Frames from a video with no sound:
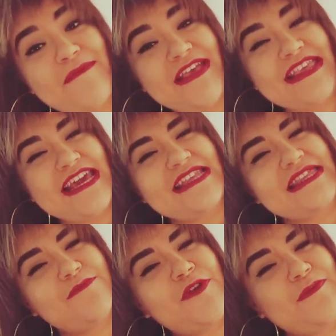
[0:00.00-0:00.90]
am I saying
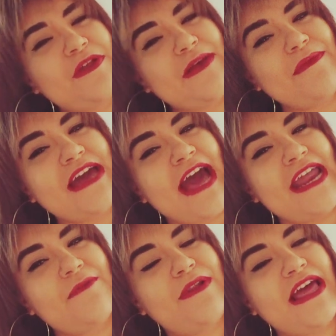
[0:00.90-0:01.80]
it's the most polemic
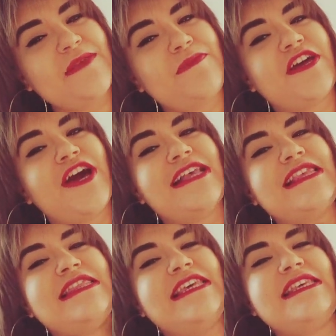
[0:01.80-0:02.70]
hidden place?
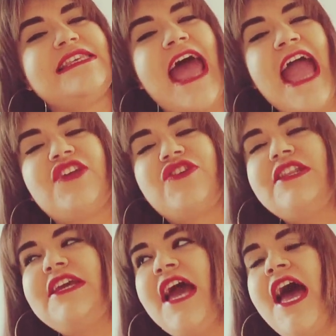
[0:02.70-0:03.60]
Because this is
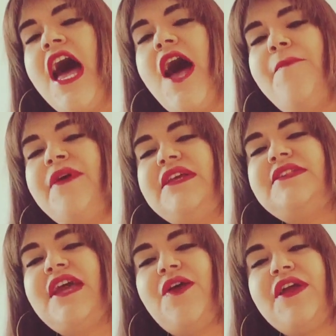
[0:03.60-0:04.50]
actually a
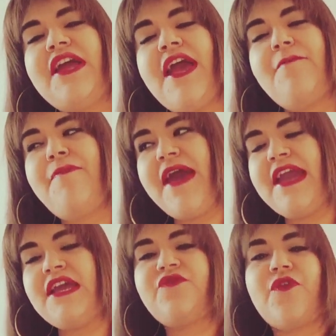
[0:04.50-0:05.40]
military
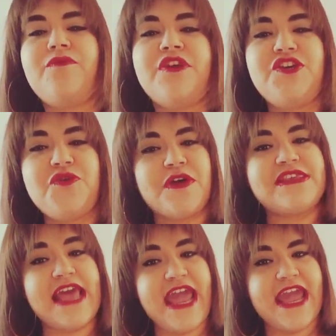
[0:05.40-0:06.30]
base from the
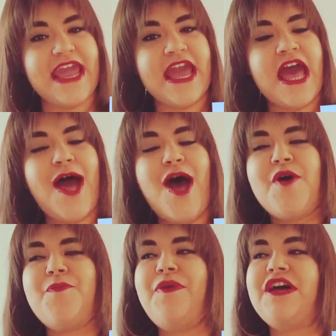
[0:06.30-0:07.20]
USA,
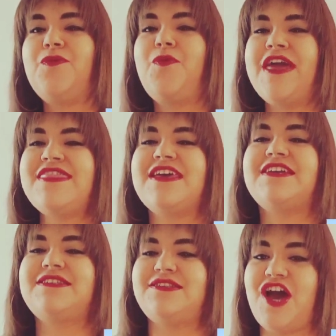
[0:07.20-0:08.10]
but when
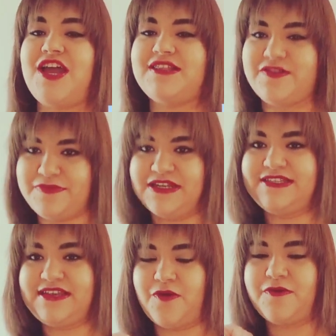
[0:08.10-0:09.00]
they started the
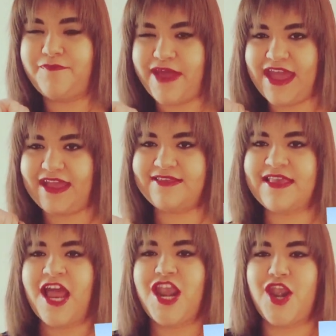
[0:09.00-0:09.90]
military
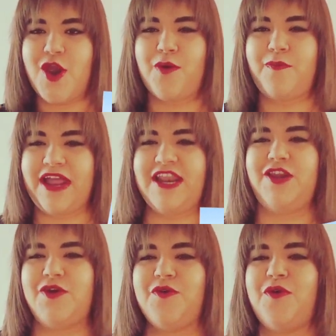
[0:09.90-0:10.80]
base, nobody
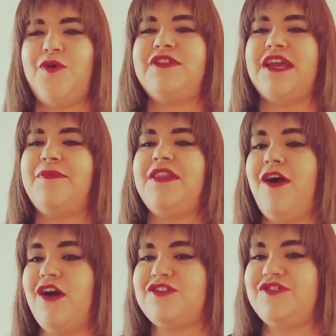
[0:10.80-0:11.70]
knew who they
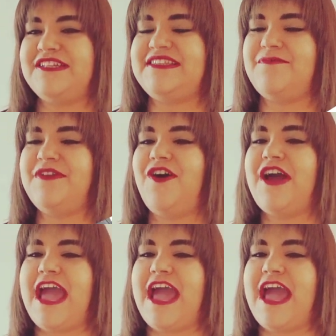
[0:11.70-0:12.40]
belonged to, that they belong